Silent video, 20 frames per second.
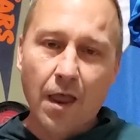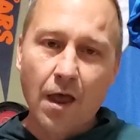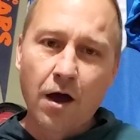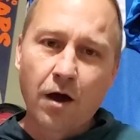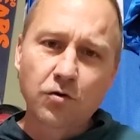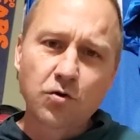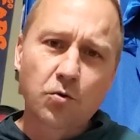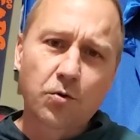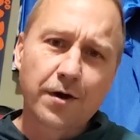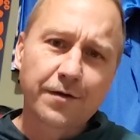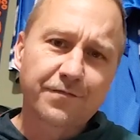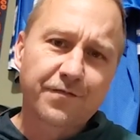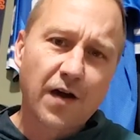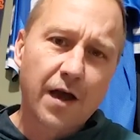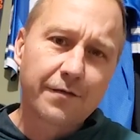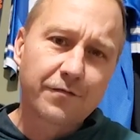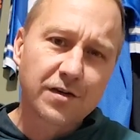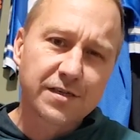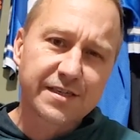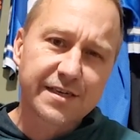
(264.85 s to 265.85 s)
I'll go on
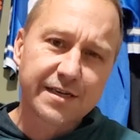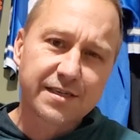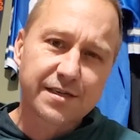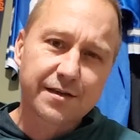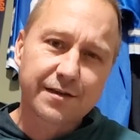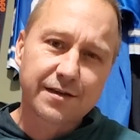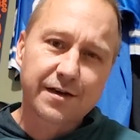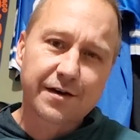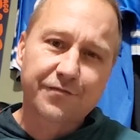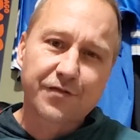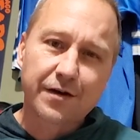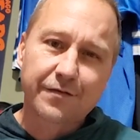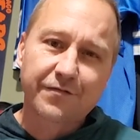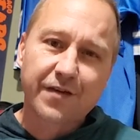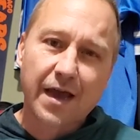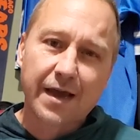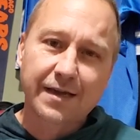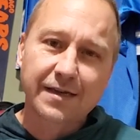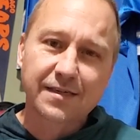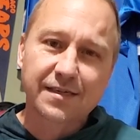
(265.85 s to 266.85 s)
five or six of the different
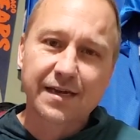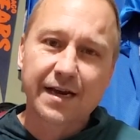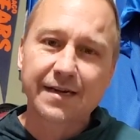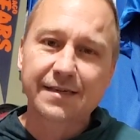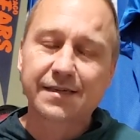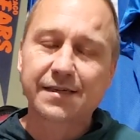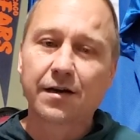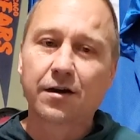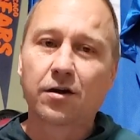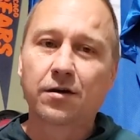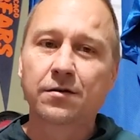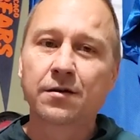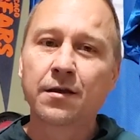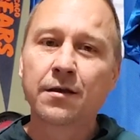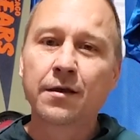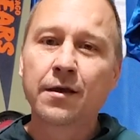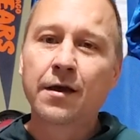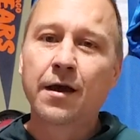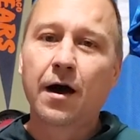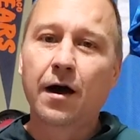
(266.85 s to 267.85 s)
Vegas sites and I'll
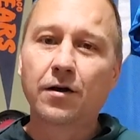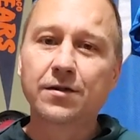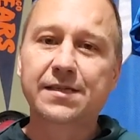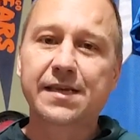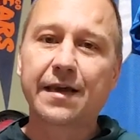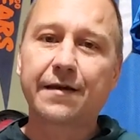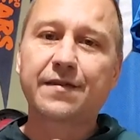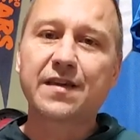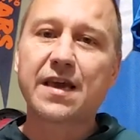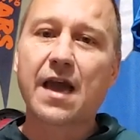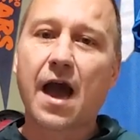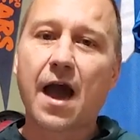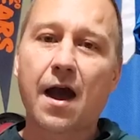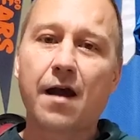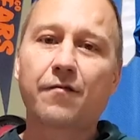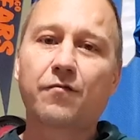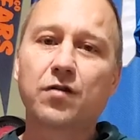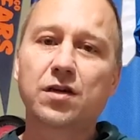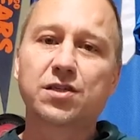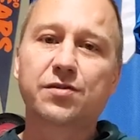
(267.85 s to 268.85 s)
I'll take the
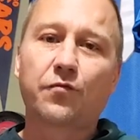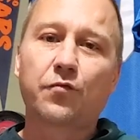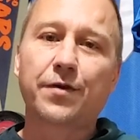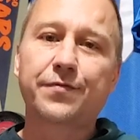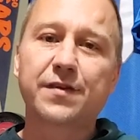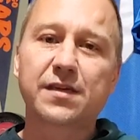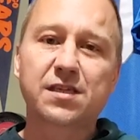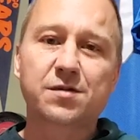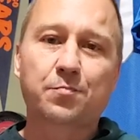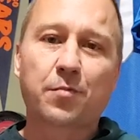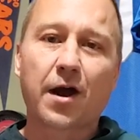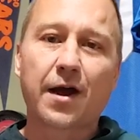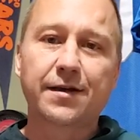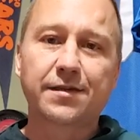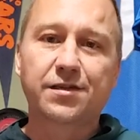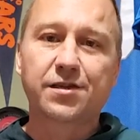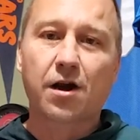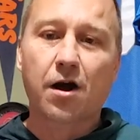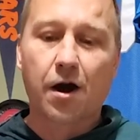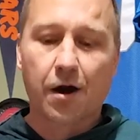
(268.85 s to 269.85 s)
average of what the
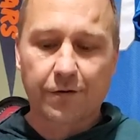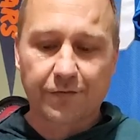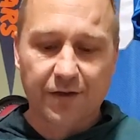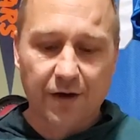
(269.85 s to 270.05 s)
spreads are.